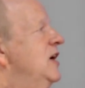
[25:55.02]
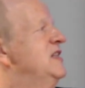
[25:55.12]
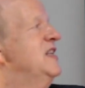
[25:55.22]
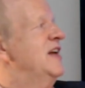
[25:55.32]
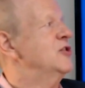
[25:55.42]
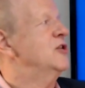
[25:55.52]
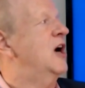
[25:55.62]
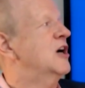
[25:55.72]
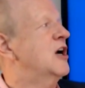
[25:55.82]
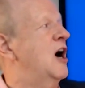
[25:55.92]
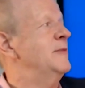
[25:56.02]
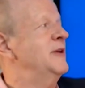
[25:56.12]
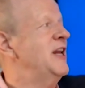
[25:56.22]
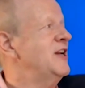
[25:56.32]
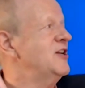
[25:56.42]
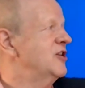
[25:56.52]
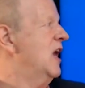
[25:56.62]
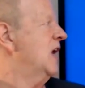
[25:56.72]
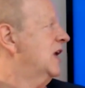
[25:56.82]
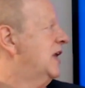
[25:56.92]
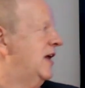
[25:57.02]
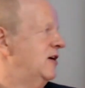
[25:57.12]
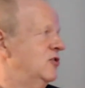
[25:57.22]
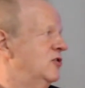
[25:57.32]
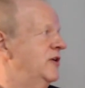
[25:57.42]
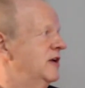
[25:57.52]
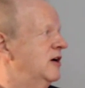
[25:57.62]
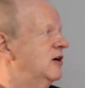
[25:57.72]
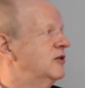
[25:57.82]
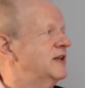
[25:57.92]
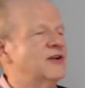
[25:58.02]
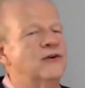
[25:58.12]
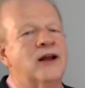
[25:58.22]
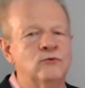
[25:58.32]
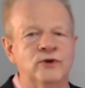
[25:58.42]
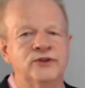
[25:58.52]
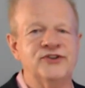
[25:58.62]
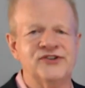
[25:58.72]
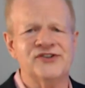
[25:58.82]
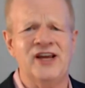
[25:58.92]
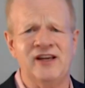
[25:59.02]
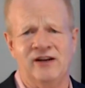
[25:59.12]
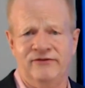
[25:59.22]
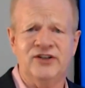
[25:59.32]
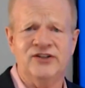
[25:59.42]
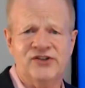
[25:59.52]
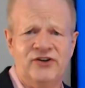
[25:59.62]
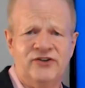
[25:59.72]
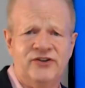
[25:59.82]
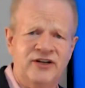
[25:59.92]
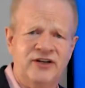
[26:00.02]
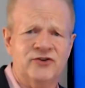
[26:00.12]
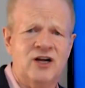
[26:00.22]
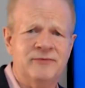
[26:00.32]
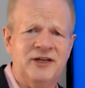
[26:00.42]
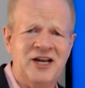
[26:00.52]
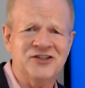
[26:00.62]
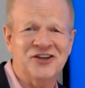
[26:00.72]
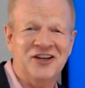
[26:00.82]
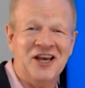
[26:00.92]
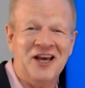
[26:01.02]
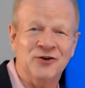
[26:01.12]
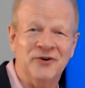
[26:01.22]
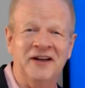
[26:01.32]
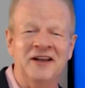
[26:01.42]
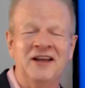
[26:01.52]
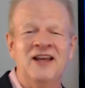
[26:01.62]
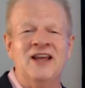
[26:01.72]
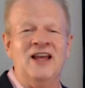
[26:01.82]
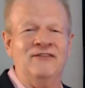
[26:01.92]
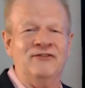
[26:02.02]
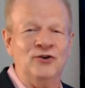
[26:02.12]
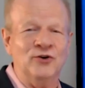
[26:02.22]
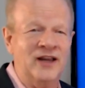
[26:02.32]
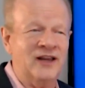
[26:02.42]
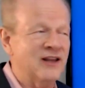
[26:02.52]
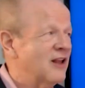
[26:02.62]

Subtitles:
another accommodation category? Okay, so I don't want you to say you ever considered another accommodation category. If you're a